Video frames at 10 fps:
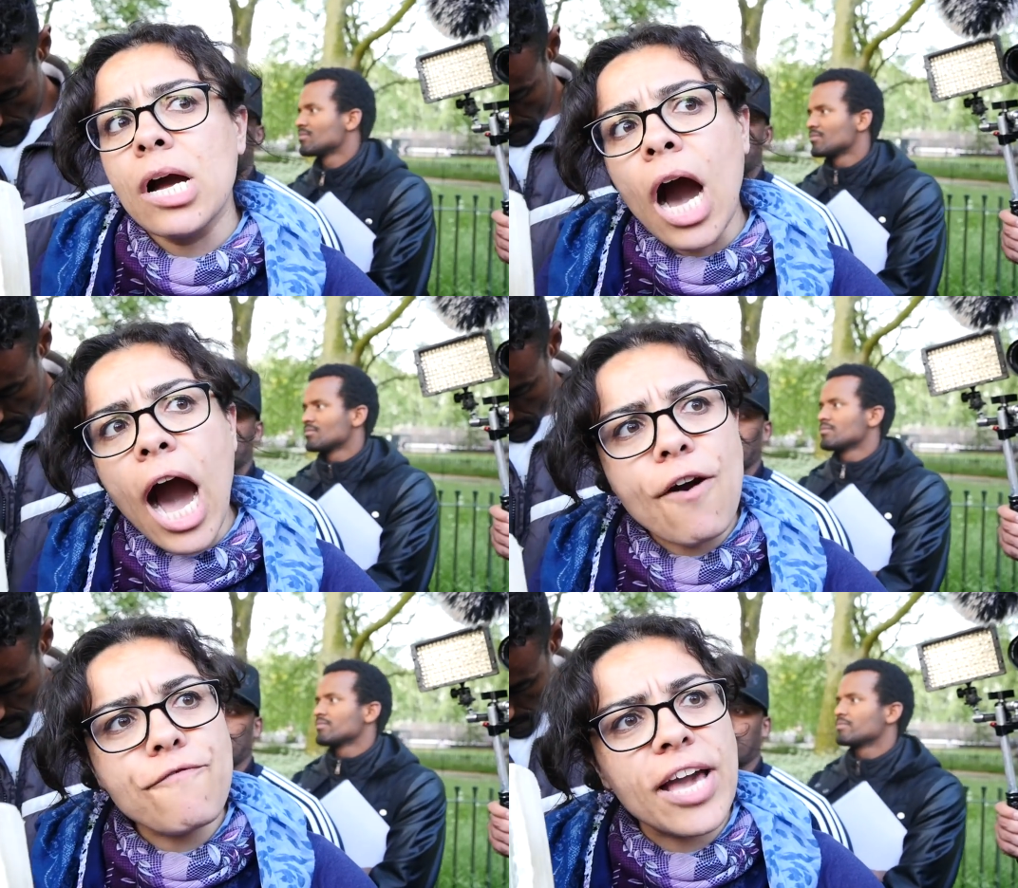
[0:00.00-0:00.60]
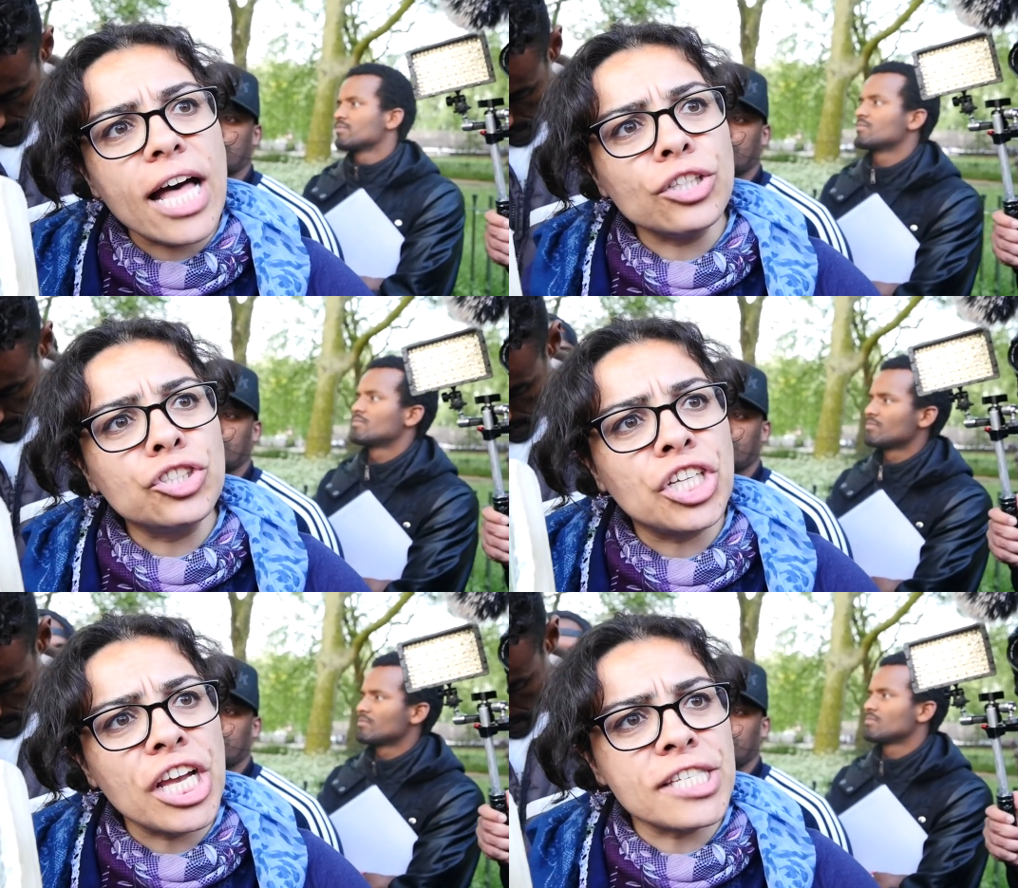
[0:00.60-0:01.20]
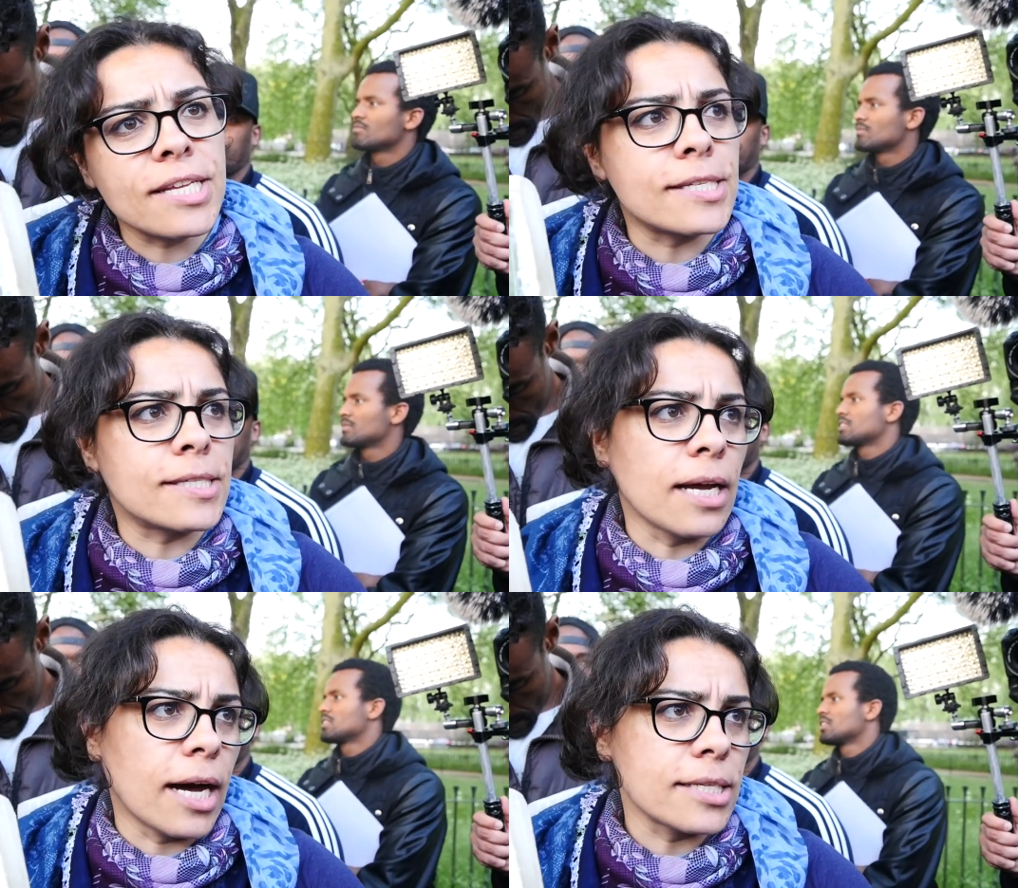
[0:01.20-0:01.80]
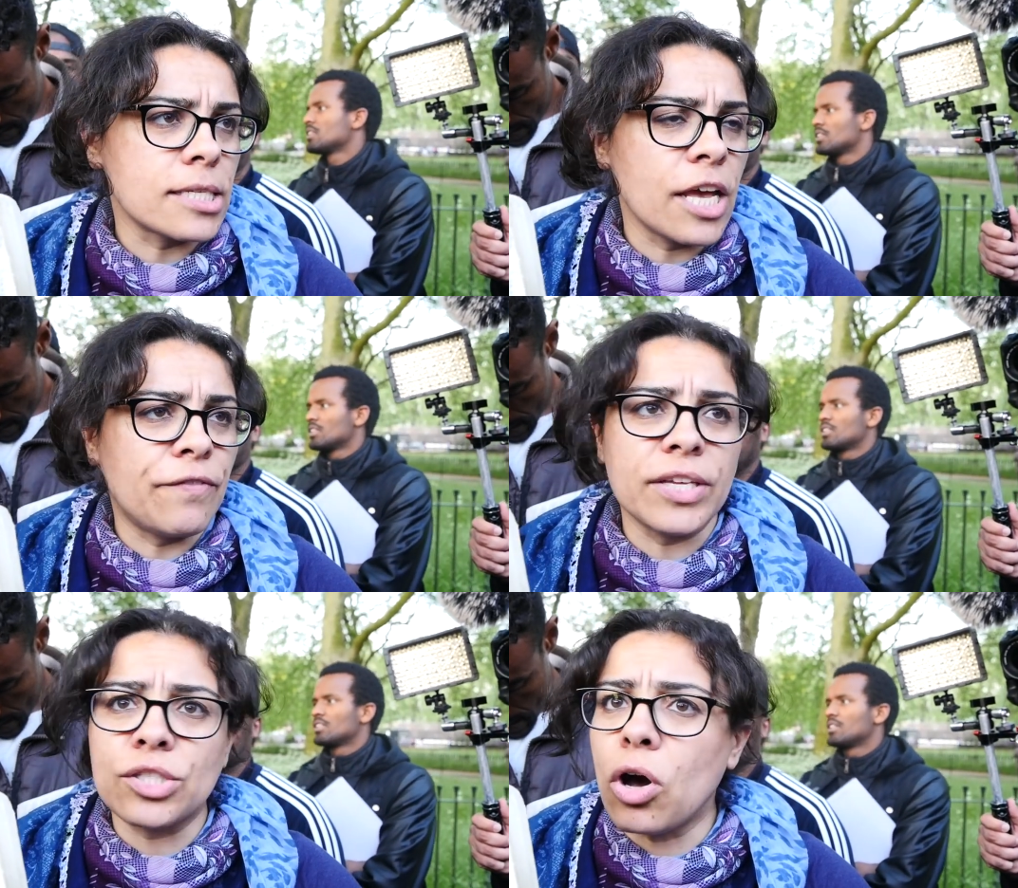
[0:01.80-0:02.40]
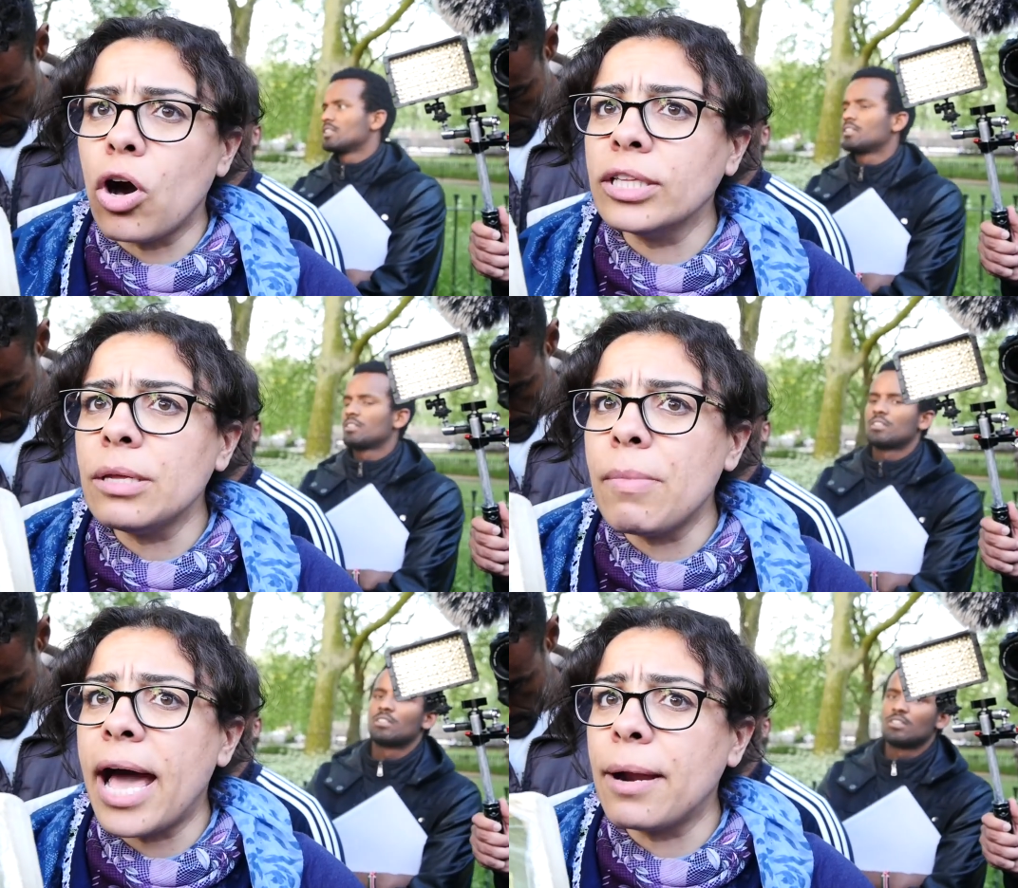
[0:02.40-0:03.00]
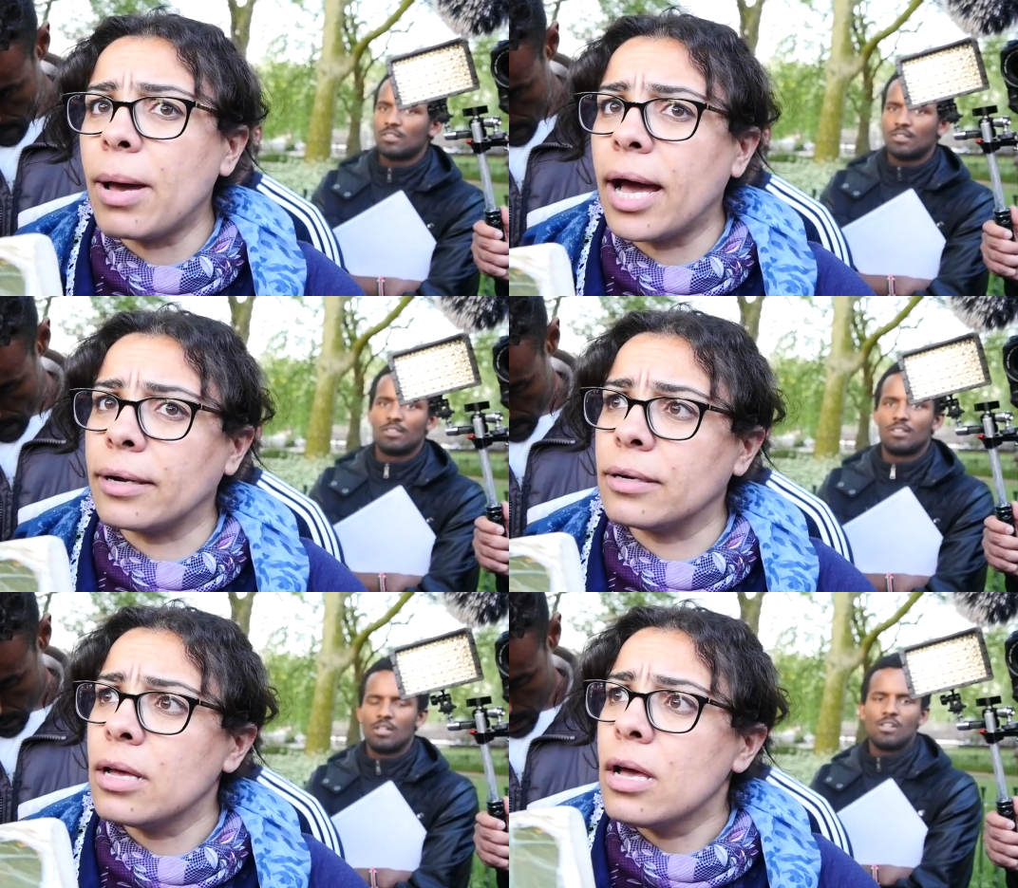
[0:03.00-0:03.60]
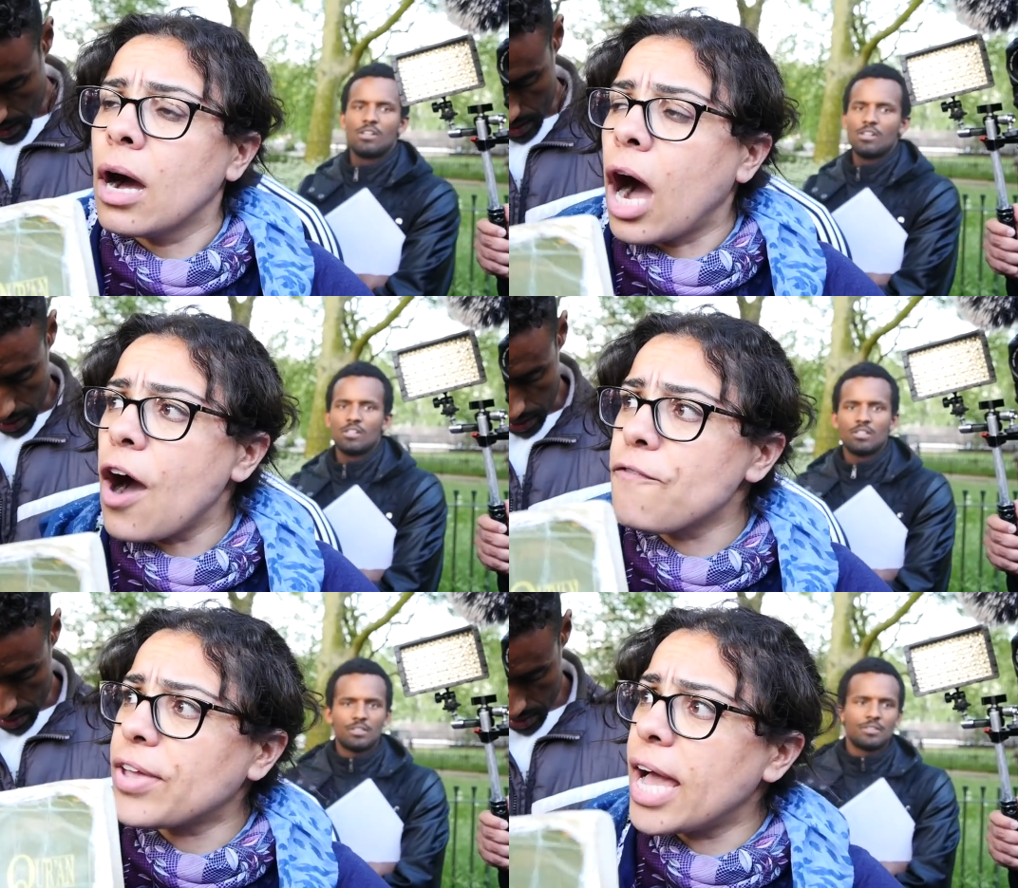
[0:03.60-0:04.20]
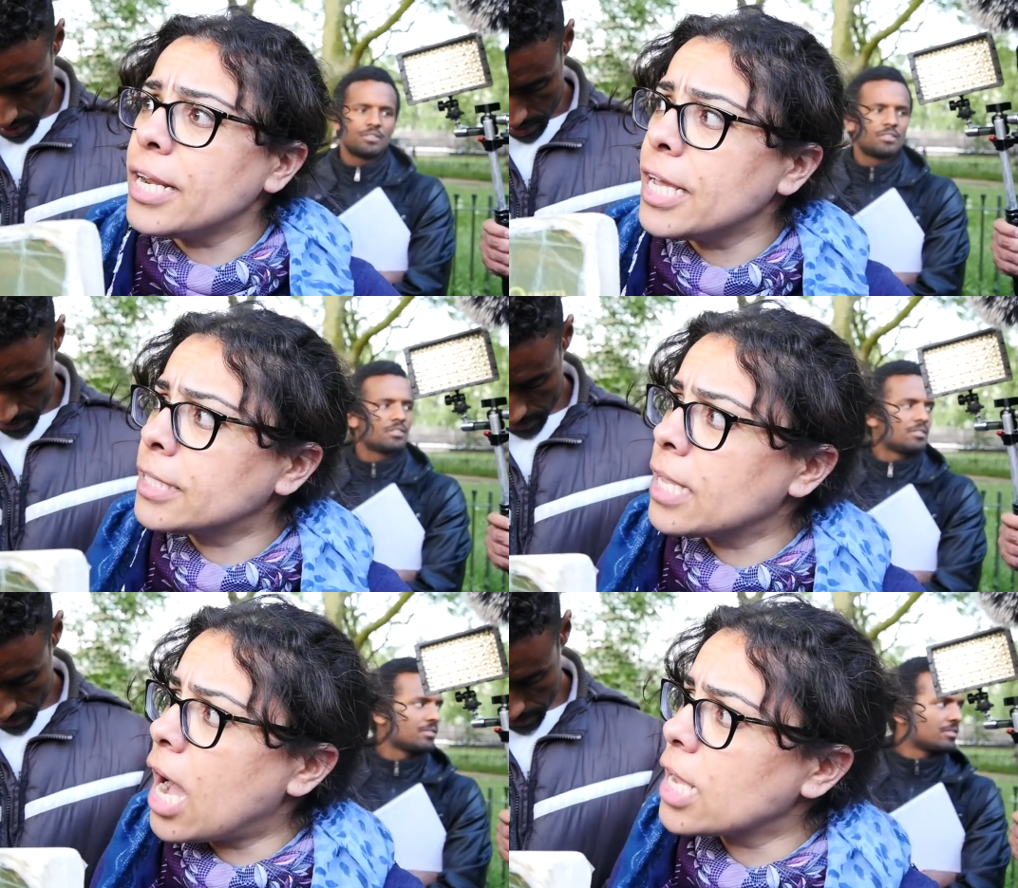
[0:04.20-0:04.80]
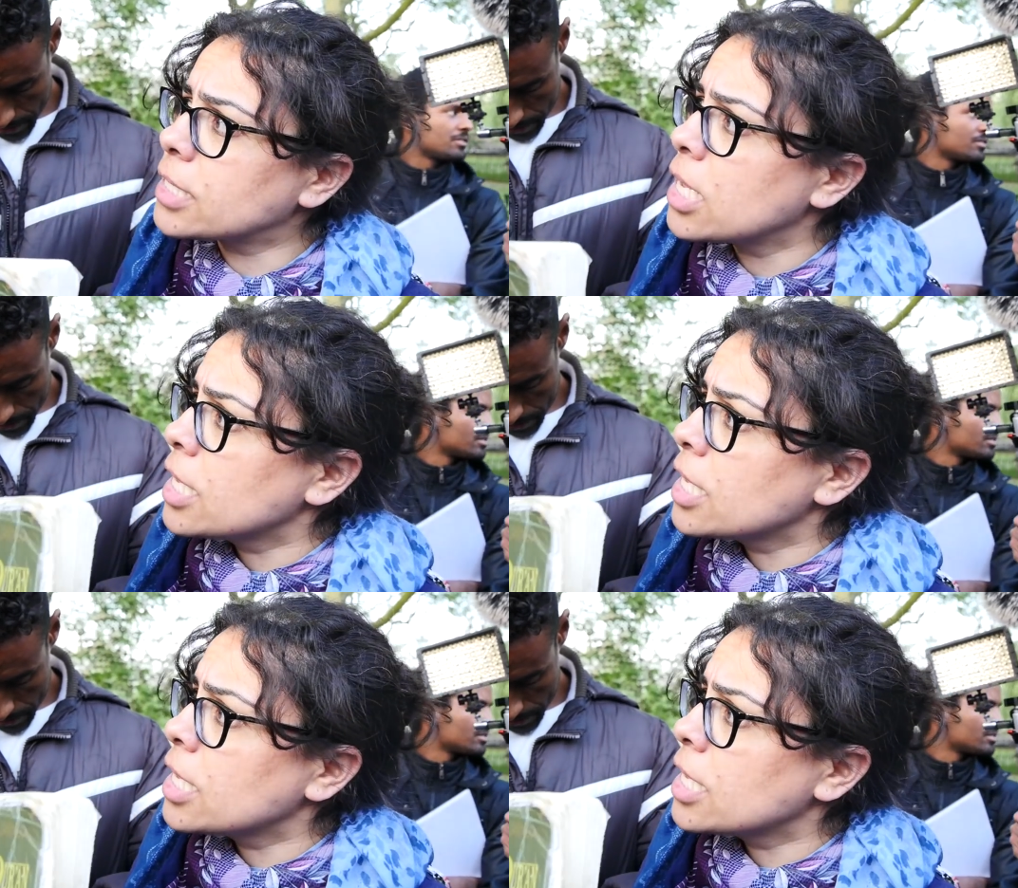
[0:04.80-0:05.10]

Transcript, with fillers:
Speaker 1: how can Jesus does if he's only mere man? How can he does